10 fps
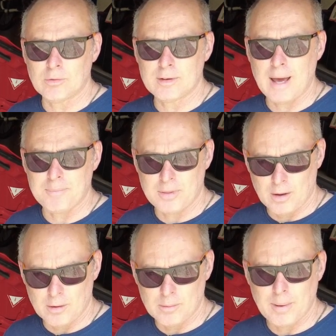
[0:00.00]
tapped
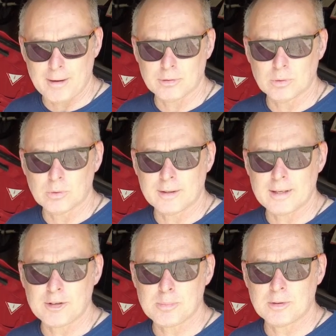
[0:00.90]
the baffle
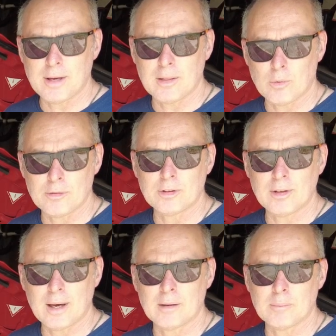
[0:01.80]
attachments out, the
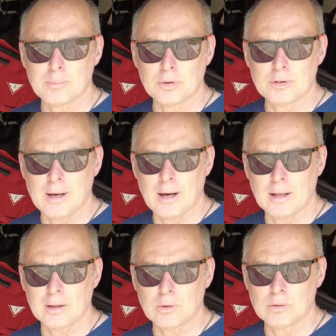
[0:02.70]
rivets out, and put
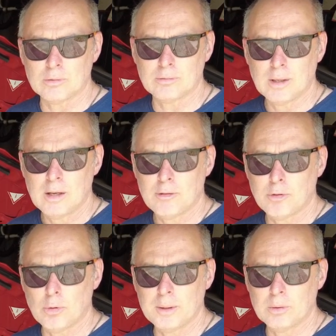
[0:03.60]
little
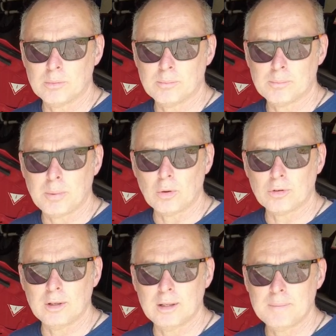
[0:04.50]
4mm
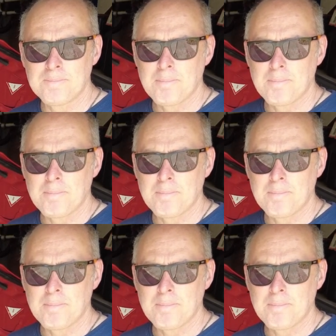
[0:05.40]
bolts in.